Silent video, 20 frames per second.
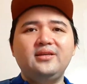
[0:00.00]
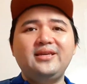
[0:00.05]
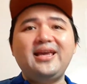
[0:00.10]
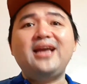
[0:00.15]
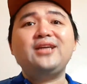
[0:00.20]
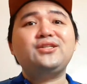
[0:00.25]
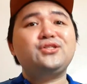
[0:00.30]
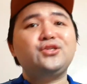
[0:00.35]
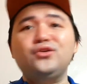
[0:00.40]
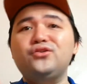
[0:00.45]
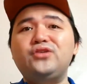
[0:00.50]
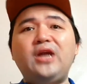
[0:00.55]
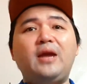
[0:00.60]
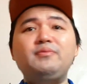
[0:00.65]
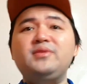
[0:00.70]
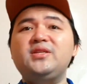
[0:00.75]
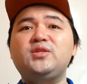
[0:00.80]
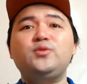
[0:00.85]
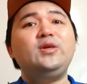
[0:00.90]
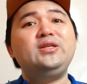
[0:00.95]
Yeah, sure, drop
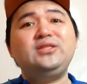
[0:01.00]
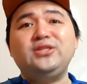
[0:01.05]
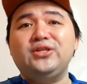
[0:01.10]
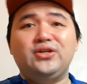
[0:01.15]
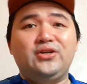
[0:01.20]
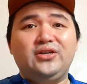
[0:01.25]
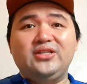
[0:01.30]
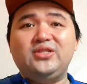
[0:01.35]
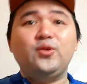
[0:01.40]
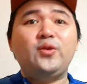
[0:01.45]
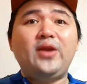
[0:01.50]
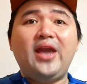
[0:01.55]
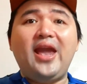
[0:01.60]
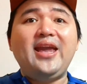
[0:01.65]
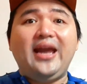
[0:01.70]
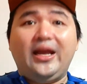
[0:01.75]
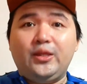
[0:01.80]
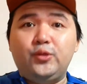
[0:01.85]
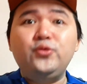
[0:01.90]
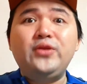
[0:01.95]
the sweetener. It's okay,
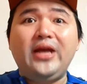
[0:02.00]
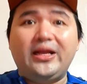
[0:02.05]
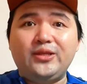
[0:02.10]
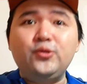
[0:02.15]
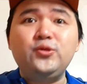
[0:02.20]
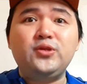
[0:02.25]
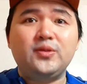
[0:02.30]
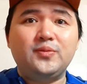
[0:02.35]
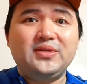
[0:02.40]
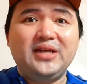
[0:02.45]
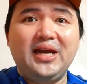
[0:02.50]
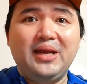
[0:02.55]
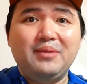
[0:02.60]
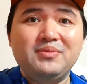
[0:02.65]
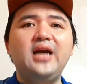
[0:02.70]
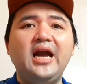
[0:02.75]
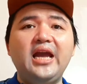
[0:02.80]
I do that too sometimes.